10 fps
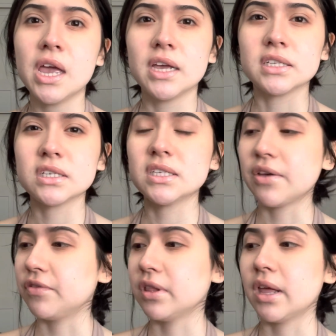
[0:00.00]
It's because I
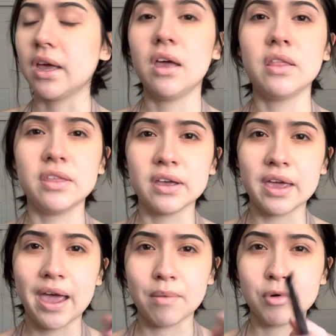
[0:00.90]
feel like the
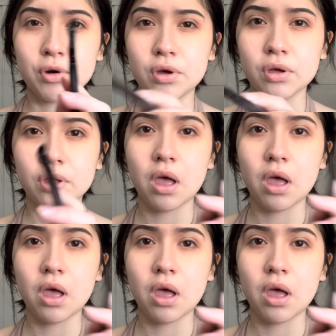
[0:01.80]
camera,